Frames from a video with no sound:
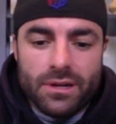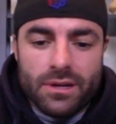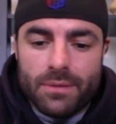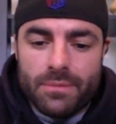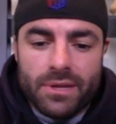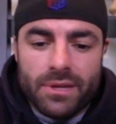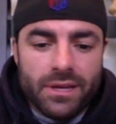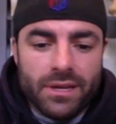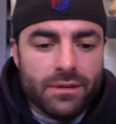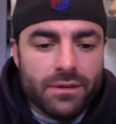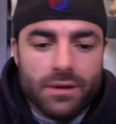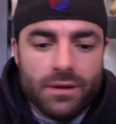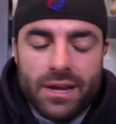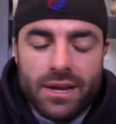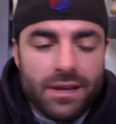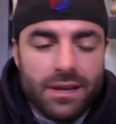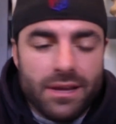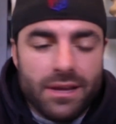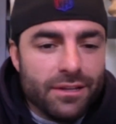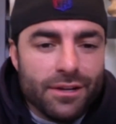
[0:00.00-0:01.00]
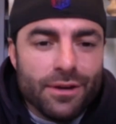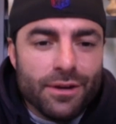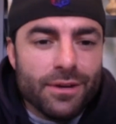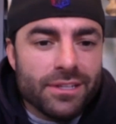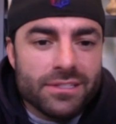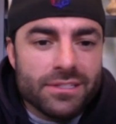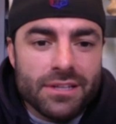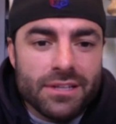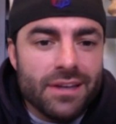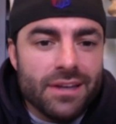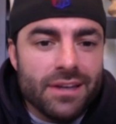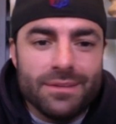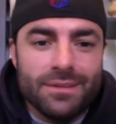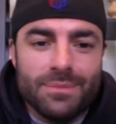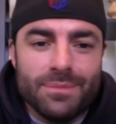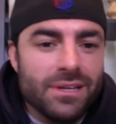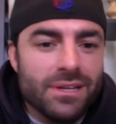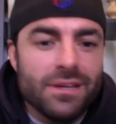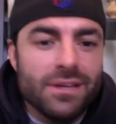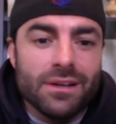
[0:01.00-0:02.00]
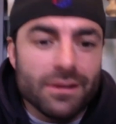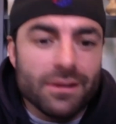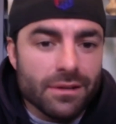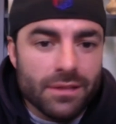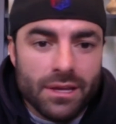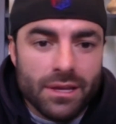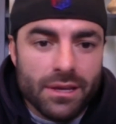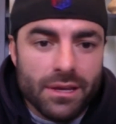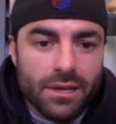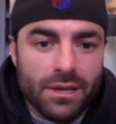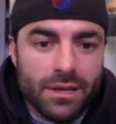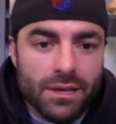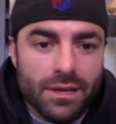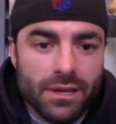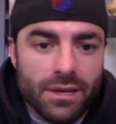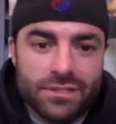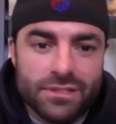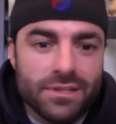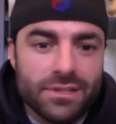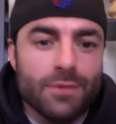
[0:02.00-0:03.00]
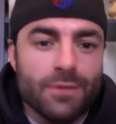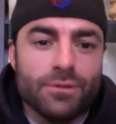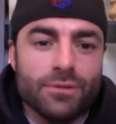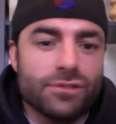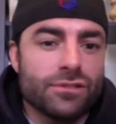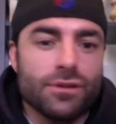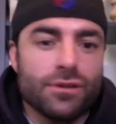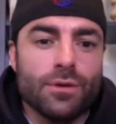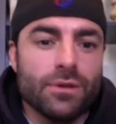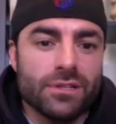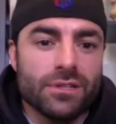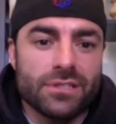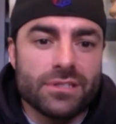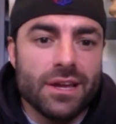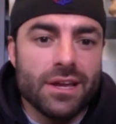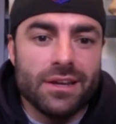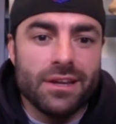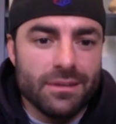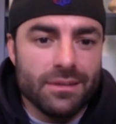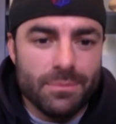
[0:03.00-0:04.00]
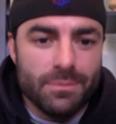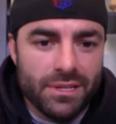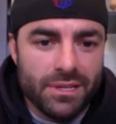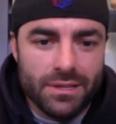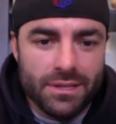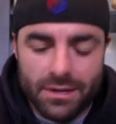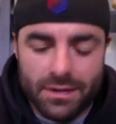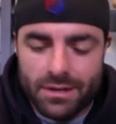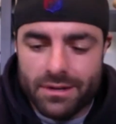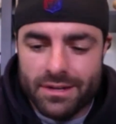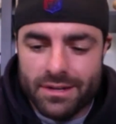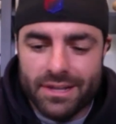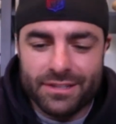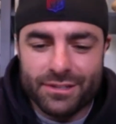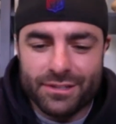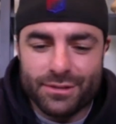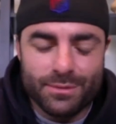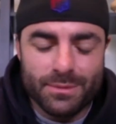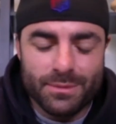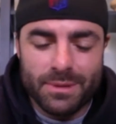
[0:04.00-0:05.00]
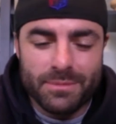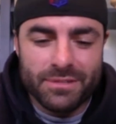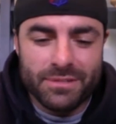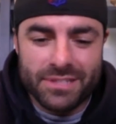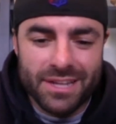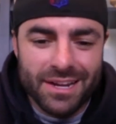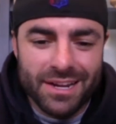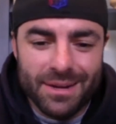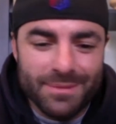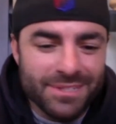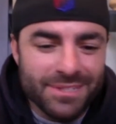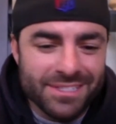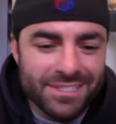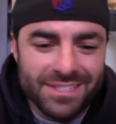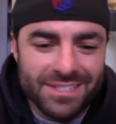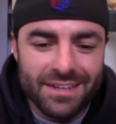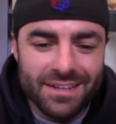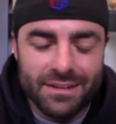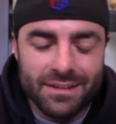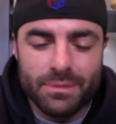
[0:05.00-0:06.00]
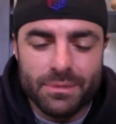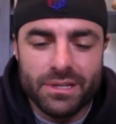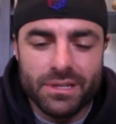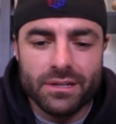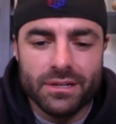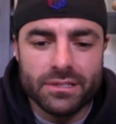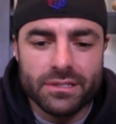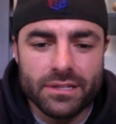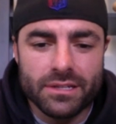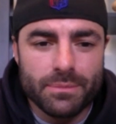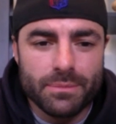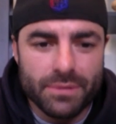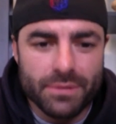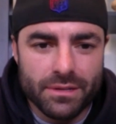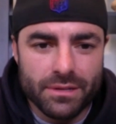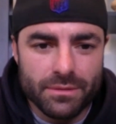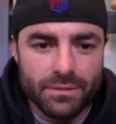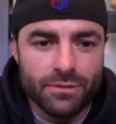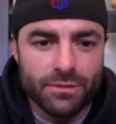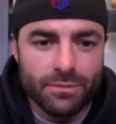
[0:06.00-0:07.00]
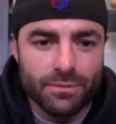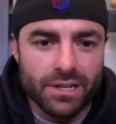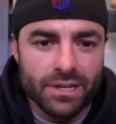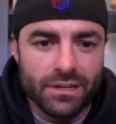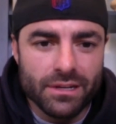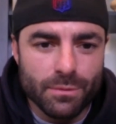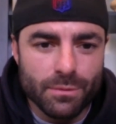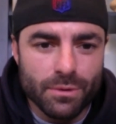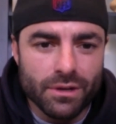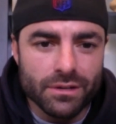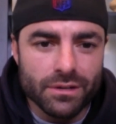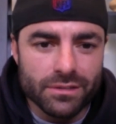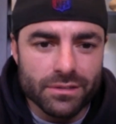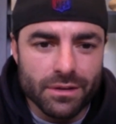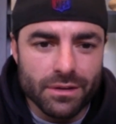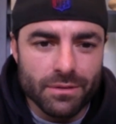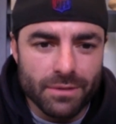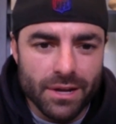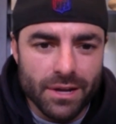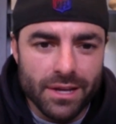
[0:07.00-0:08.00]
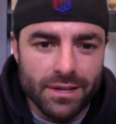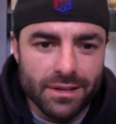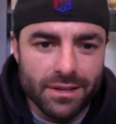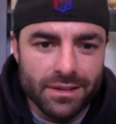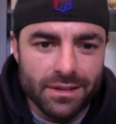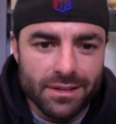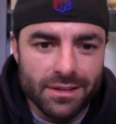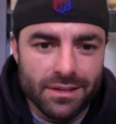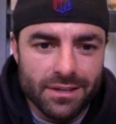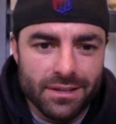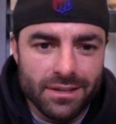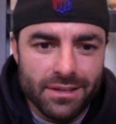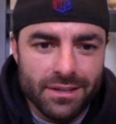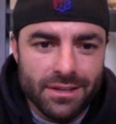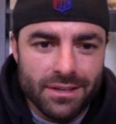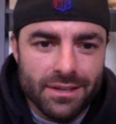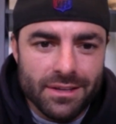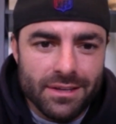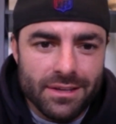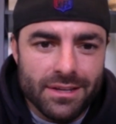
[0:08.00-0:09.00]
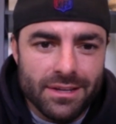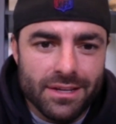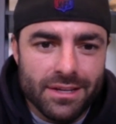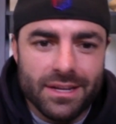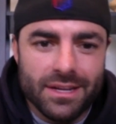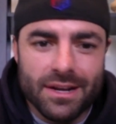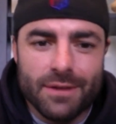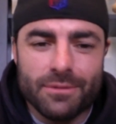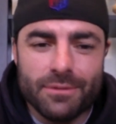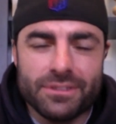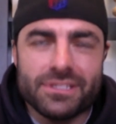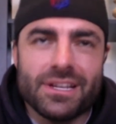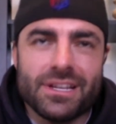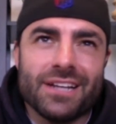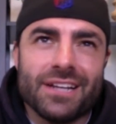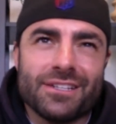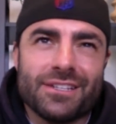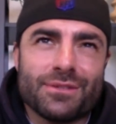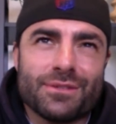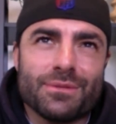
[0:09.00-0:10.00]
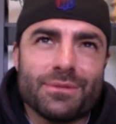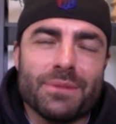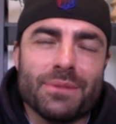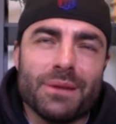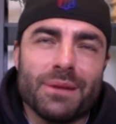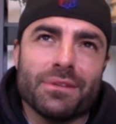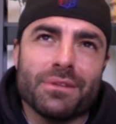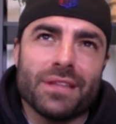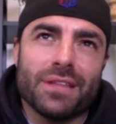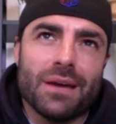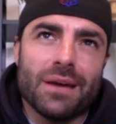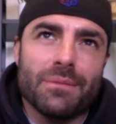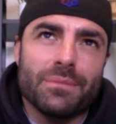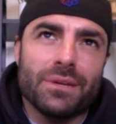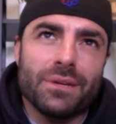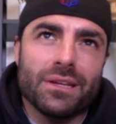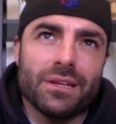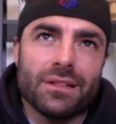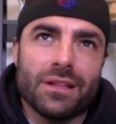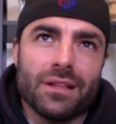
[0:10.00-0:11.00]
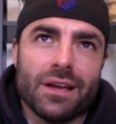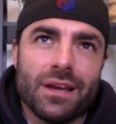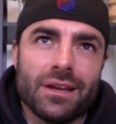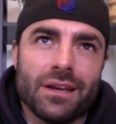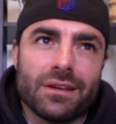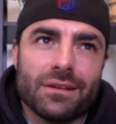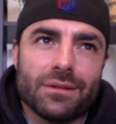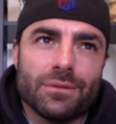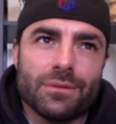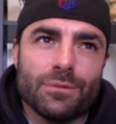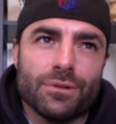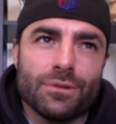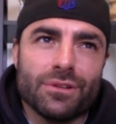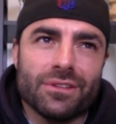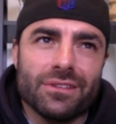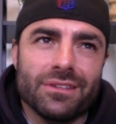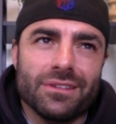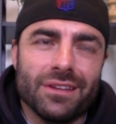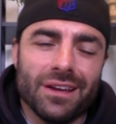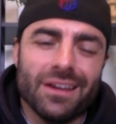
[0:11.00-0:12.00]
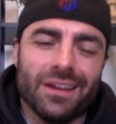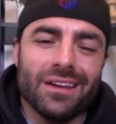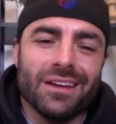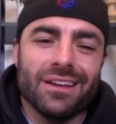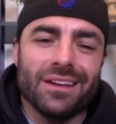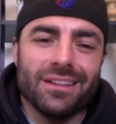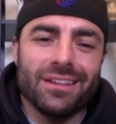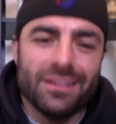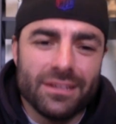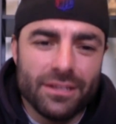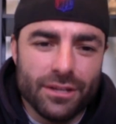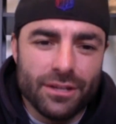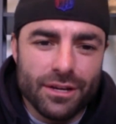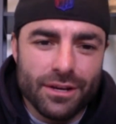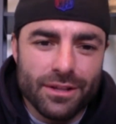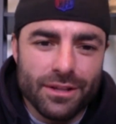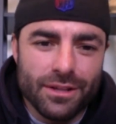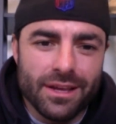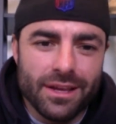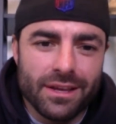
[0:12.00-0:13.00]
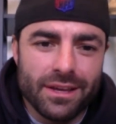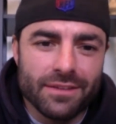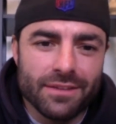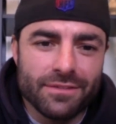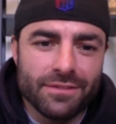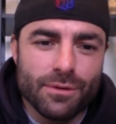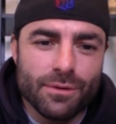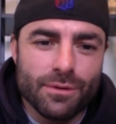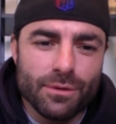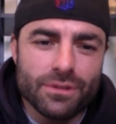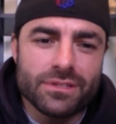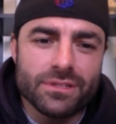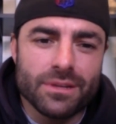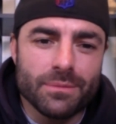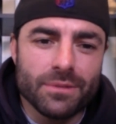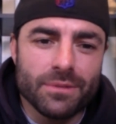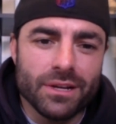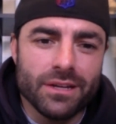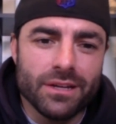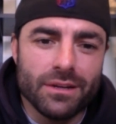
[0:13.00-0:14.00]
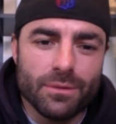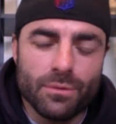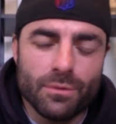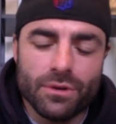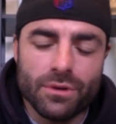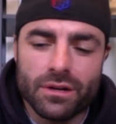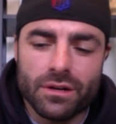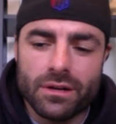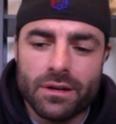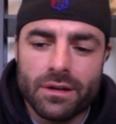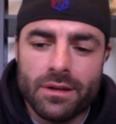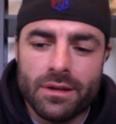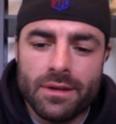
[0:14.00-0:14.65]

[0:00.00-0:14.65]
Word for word: I'm like, great, you know, excited to be here. Like I'm just, I was so excited to be there. I just remember saying, I'm excited to be here. He's but you ready to work though, right? And I was, I just remember that being like, well, duh, you know, like of course I'm ready to work.